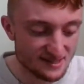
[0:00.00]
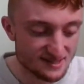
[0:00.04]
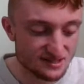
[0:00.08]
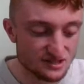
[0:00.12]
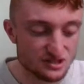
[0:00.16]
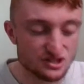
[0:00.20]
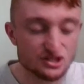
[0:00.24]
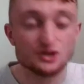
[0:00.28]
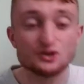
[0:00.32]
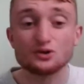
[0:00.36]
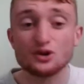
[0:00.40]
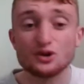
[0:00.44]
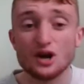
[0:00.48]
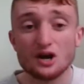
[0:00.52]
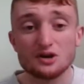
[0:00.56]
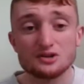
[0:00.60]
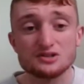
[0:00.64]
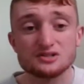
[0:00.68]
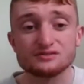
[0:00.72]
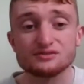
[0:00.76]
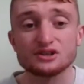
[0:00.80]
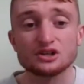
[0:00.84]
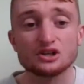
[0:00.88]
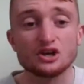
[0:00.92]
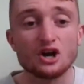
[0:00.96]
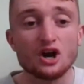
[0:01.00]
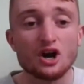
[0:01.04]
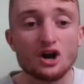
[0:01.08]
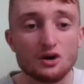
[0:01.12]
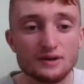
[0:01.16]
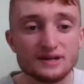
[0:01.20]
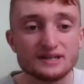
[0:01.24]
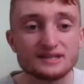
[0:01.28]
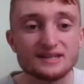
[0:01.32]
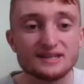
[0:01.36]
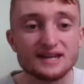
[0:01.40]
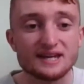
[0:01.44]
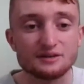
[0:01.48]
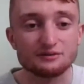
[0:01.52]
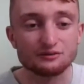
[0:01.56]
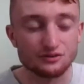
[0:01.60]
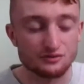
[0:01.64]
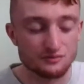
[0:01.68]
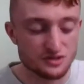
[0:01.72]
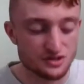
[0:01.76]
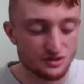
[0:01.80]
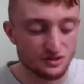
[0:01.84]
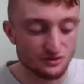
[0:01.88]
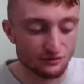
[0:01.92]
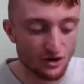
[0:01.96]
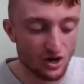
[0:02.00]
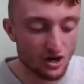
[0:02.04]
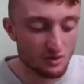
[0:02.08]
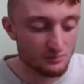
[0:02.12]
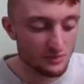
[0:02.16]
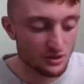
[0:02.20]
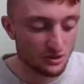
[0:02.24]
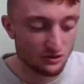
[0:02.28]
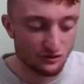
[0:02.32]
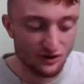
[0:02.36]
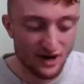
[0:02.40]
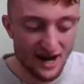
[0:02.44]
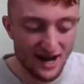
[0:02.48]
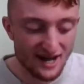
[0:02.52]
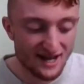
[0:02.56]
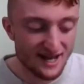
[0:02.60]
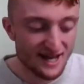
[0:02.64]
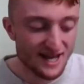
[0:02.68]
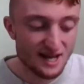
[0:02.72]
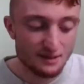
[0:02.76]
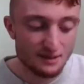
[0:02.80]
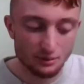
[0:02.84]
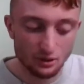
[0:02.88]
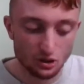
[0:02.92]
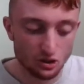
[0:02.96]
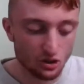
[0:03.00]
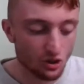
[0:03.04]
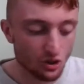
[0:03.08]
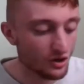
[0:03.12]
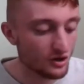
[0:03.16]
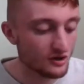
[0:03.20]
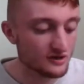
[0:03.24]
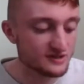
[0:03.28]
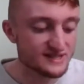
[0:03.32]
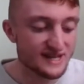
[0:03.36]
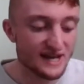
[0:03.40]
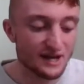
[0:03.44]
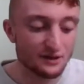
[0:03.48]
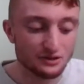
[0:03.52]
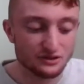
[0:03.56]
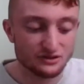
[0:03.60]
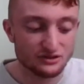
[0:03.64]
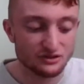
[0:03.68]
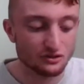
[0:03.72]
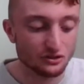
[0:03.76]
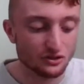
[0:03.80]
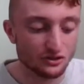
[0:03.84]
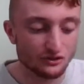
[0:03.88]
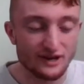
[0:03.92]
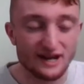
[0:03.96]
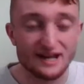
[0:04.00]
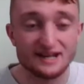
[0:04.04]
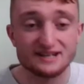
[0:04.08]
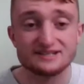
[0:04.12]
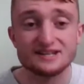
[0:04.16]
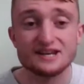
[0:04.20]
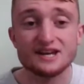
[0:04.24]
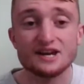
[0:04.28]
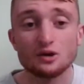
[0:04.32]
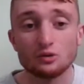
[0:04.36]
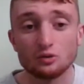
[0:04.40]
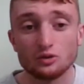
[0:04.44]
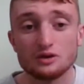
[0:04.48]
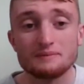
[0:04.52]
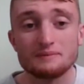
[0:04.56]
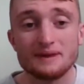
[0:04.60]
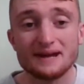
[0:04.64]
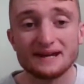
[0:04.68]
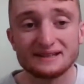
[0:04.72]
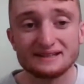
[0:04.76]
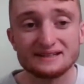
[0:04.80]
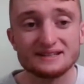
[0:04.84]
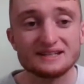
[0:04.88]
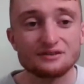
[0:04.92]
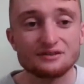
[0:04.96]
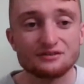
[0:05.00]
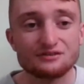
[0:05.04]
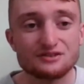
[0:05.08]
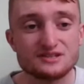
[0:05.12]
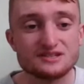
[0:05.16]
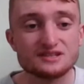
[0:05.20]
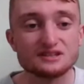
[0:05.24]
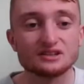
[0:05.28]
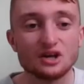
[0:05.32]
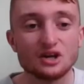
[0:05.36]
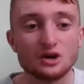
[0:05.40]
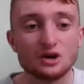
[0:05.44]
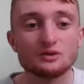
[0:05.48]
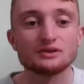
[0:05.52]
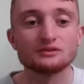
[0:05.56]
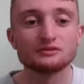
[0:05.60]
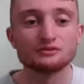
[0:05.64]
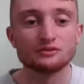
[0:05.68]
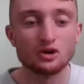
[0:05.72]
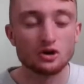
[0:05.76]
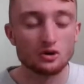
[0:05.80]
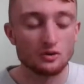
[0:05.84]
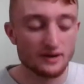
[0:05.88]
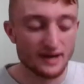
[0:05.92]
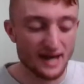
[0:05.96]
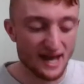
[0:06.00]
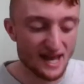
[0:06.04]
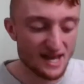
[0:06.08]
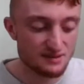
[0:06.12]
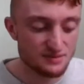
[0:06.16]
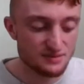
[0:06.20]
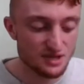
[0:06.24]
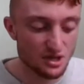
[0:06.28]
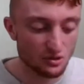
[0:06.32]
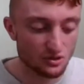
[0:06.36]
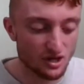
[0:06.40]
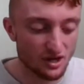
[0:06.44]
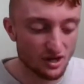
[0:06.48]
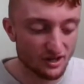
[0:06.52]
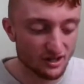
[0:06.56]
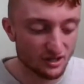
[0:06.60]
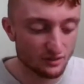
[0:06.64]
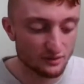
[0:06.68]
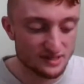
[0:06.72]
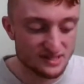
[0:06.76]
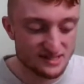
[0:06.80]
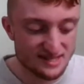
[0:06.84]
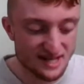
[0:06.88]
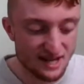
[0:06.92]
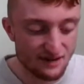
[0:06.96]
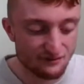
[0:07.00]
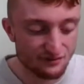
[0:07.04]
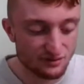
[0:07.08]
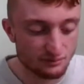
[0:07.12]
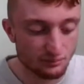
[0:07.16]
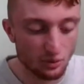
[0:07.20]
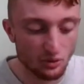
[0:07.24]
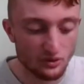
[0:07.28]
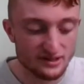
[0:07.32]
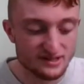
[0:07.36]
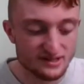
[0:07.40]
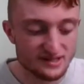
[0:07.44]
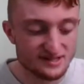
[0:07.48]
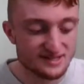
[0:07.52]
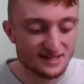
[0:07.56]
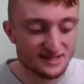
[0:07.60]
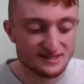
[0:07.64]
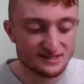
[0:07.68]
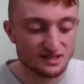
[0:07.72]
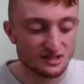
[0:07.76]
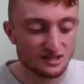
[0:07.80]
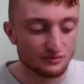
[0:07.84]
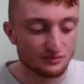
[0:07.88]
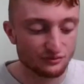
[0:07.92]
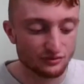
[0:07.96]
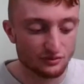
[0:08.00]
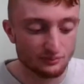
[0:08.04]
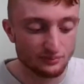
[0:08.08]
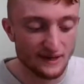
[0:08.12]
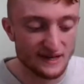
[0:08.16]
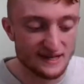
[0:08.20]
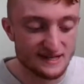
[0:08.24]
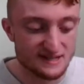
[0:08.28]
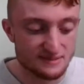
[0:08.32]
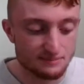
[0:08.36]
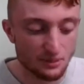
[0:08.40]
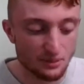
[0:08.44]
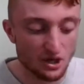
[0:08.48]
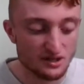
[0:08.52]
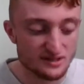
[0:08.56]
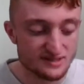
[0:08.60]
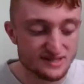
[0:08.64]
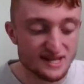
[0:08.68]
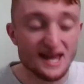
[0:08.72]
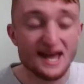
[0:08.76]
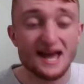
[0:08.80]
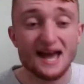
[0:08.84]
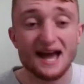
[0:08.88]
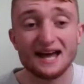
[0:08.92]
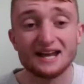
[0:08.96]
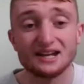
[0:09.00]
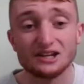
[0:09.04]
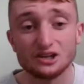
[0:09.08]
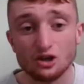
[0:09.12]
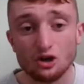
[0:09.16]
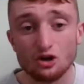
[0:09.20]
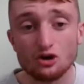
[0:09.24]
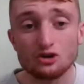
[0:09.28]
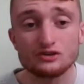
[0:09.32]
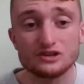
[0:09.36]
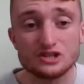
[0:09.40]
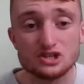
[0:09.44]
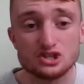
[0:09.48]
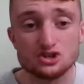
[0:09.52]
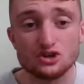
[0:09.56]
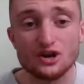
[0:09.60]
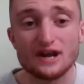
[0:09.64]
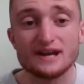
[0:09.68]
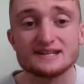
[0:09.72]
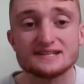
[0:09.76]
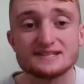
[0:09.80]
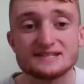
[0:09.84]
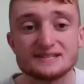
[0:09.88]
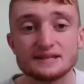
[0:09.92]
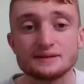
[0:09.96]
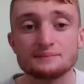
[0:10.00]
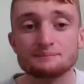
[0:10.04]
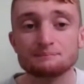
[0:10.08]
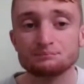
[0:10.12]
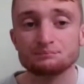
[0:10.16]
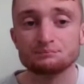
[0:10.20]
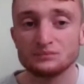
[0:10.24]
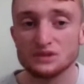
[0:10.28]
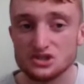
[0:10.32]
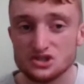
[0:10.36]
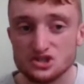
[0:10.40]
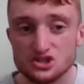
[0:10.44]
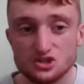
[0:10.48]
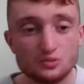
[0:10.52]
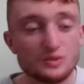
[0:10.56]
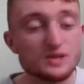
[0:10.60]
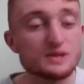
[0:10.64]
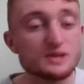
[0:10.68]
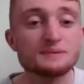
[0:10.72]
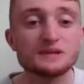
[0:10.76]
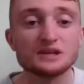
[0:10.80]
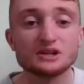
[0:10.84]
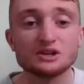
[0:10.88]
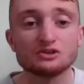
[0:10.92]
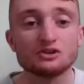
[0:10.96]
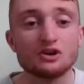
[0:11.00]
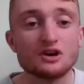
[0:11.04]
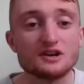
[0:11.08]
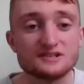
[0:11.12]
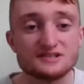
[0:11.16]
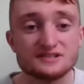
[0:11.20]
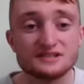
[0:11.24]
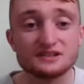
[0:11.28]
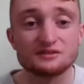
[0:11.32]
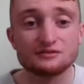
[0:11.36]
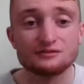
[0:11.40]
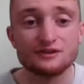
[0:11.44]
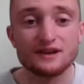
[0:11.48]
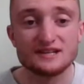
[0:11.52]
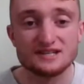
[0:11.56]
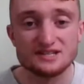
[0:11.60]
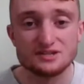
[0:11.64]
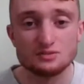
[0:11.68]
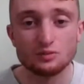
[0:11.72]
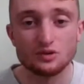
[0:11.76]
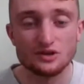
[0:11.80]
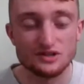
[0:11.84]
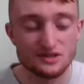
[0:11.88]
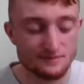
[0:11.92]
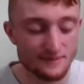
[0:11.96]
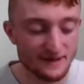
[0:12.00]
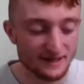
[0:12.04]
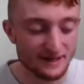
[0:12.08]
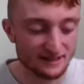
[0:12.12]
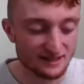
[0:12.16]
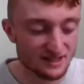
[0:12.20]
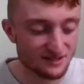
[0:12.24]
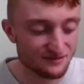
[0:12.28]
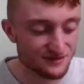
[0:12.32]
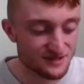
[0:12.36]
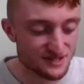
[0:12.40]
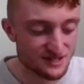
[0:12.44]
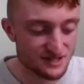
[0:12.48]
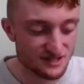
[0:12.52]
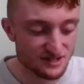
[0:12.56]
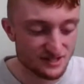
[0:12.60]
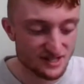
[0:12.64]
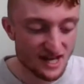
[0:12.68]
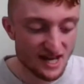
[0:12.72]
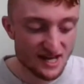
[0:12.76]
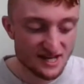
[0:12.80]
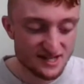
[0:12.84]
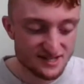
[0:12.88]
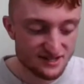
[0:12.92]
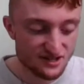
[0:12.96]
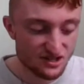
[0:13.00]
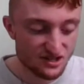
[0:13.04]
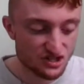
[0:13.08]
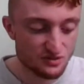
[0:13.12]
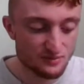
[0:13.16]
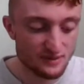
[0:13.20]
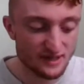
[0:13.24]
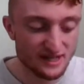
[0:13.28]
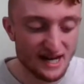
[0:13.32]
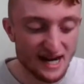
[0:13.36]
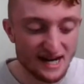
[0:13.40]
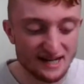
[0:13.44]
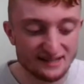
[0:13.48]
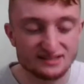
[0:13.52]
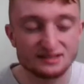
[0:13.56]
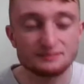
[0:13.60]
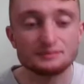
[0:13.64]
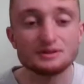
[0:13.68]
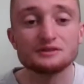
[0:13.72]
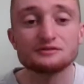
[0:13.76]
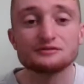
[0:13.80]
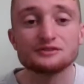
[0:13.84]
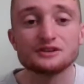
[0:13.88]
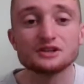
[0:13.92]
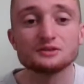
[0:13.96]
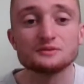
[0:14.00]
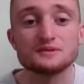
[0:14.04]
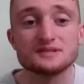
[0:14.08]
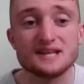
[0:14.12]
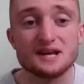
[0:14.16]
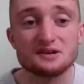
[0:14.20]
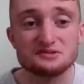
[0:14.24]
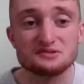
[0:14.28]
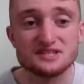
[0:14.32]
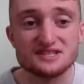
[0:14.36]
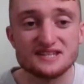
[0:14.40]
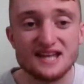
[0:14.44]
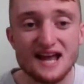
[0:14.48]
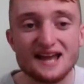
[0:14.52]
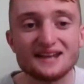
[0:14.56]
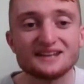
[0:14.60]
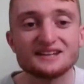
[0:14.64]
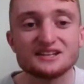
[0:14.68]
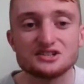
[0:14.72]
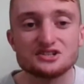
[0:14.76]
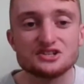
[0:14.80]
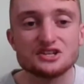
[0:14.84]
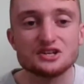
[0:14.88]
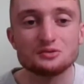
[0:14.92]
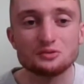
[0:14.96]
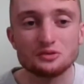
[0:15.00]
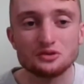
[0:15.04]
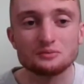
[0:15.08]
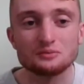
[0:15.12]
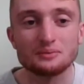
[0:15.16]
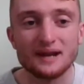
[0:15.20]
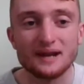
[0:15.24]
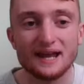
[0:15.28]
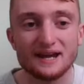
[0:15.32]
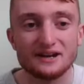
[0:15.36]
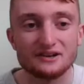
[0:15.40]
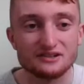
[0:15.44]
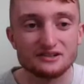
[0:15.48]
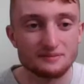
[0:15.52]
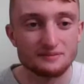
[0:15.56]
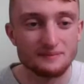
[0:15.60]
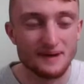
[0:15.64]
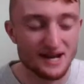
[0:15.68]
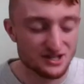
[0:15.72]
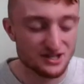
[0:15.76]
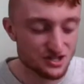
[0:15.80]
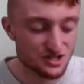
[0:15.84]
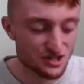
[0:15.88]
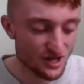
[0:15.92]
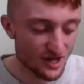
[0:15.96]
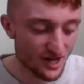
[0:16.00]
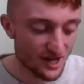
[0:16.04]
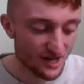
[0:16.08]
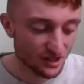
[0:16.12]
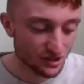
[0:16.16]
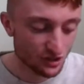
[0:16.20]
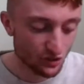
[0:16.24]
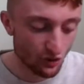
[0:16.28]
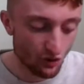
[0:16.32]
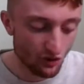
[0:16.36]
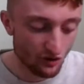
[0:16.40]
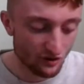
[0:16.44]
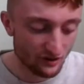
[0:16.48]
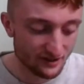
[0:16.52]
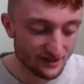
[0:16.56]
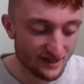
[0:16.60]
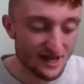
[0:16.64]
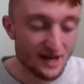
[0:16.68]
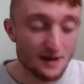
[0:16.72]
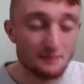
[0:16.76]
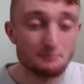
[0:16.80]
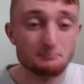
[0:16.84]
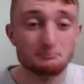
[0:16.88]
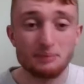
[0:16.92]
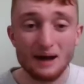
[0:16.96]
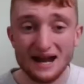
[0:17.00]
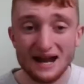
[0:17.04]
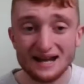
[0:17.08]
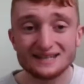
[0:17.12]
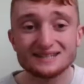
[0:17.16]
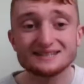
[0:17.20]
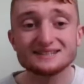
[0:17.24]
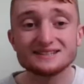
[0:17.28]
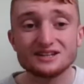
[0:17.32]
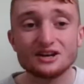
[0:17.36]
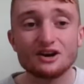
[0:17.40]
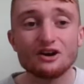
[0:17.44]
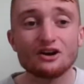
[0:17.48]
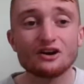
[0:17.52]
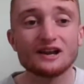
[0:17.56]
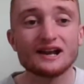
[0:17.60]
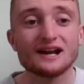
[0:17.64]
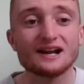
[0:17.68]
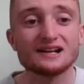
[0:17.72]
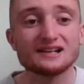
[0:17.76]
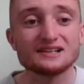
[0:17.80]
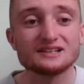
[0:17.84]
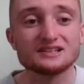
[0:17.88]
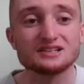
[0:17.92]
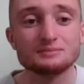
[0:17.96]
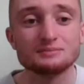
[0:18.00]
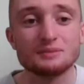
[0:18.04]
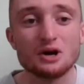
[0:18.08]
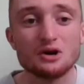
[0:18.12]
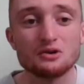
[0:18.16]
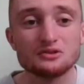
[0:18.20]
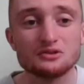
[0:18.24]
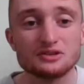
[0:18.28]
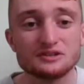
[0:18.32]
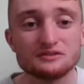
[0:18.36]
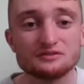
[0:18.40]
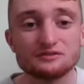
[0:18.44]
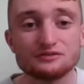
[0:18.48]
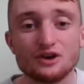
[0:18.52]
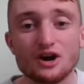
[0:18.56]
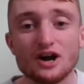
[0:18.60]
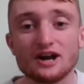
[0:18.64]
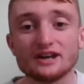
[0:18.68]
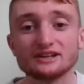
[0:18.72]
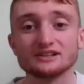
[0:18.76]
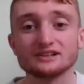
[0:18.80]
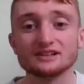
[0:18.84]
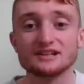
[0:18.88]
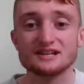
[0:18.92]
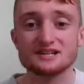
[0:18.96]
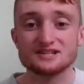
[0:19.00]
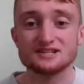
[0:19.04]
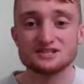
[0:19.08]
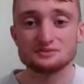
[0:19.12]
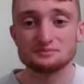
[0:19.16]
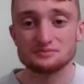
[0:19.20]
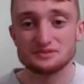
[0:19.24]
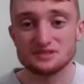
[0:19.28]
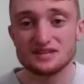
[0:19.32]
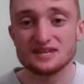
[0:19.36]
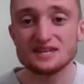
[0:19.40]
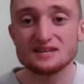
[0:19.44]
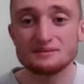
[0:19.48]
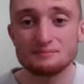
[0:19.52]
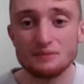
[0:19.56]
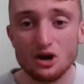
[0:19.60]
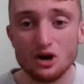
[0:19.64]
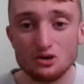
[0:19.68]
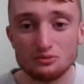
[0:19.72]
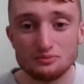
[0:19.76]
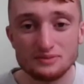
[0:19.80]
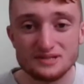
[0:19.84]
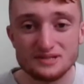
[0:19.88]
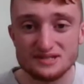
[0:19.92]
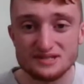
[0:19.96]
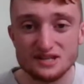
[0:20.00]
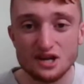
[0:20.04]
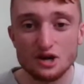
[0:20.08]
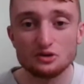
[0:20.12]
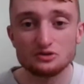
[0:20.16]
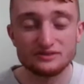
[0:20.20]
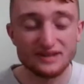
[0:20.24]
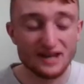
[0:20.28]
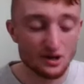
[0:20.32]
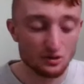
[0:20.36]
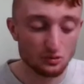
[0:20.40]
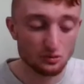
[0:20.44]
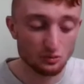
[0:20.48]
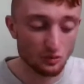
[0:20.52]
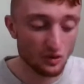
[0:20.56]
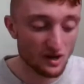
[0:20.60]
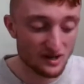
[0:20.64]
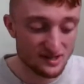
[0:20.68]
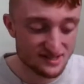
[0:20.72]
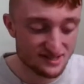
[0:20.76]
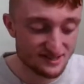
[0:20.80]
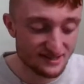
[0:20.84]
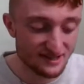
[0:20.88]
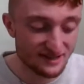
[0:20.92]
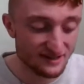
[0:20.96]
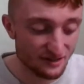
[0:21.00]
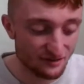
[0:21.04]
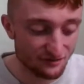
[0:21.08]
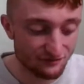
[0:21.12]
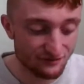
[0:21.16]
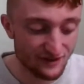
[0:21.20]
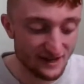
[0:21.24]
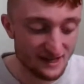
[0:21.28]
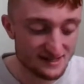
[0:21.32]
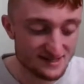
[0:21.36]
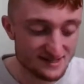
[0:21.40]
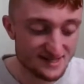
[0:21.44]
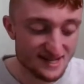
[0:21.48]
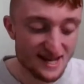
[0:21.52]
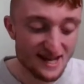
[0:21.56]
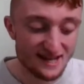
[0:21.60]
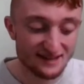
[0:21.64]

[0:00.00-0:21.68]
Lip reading: The 2 goals for Galway came from Siobhan McGrath, but Cork down at the other end were magnificent going forward. Amy O'Connor with 7 points, 6 of them from placed balls, and Laura Tracy sweeping across the defence was magnificent. Saoirse McCarthy midfield was outstanding. She won player of the match. Cork back in the All-Ireland Camogie final. Some key moments, no doubt, was their defence.